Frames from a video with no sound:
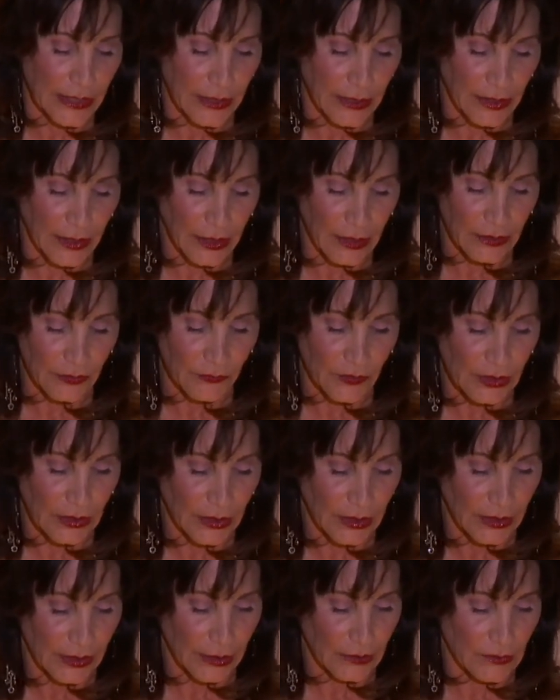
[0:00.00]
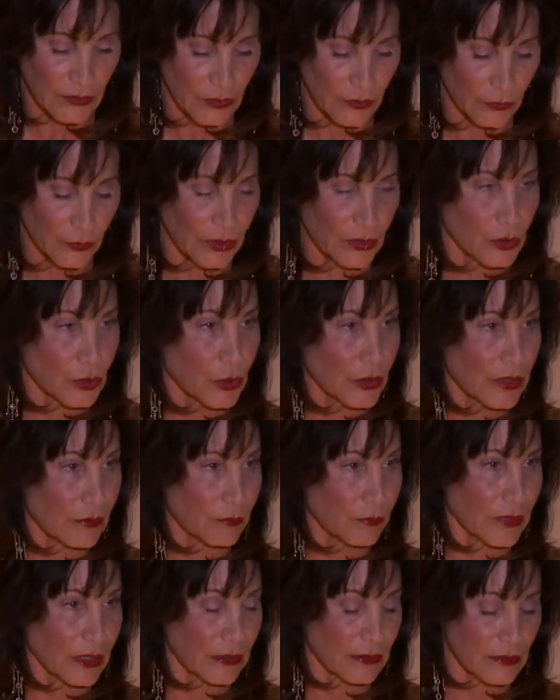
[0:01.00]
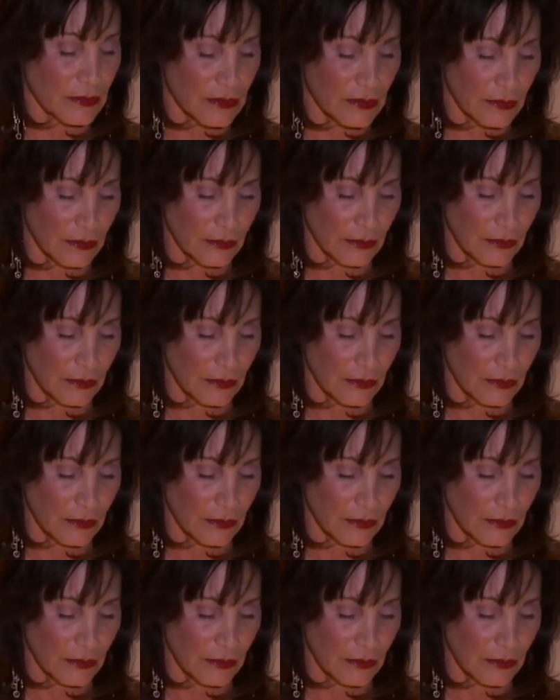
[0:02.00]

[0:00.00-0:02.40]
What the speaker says: ahead of the cancer with treatments.